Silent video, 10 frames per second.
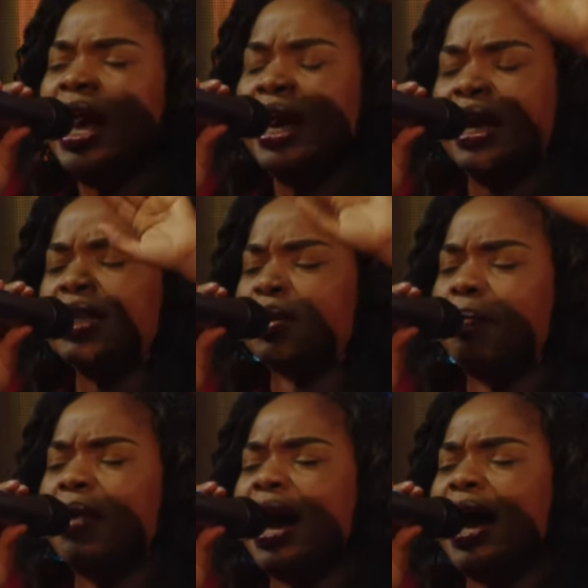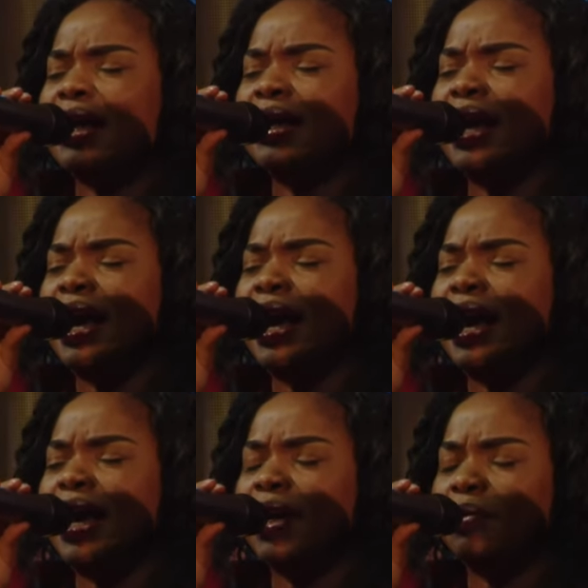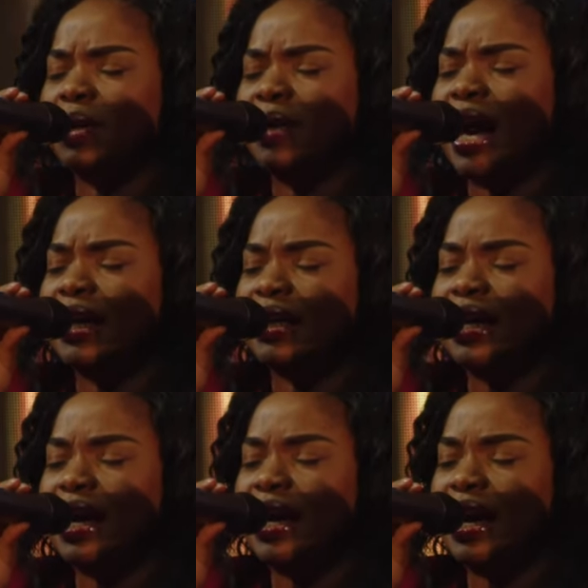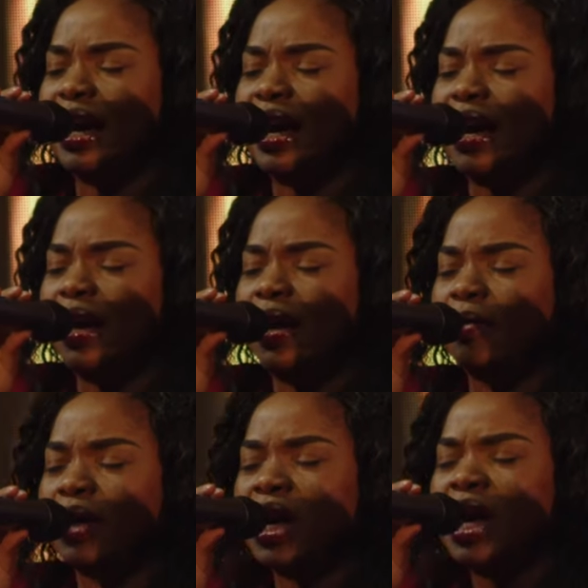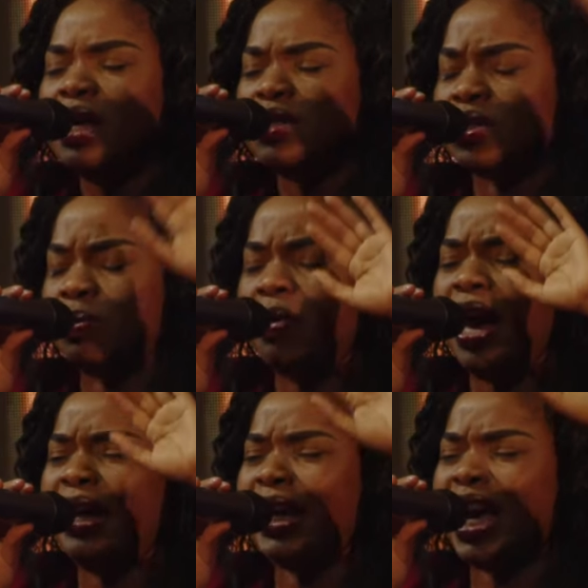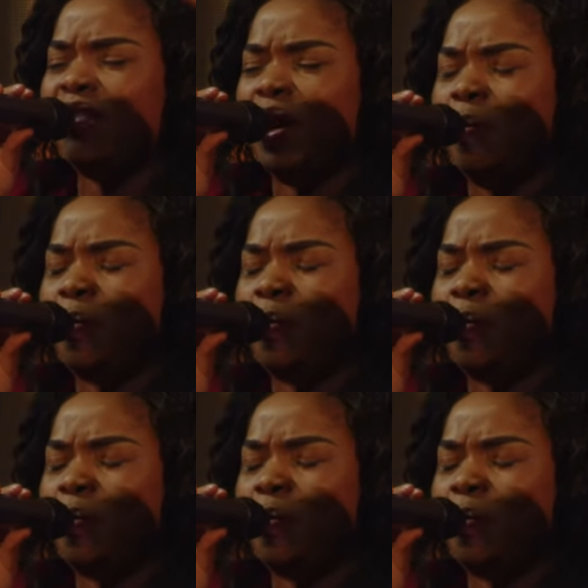It's a mighty name, a mighty name. Somebody give Him